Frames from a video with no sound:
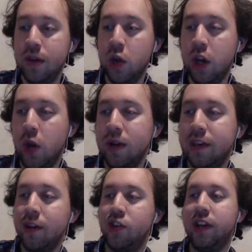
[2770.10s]
You can
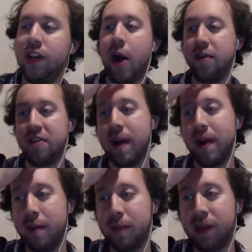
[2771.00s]
tell she cares about
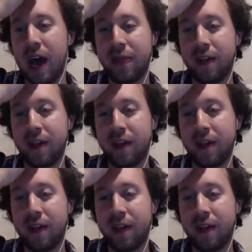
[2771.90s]
him a lot.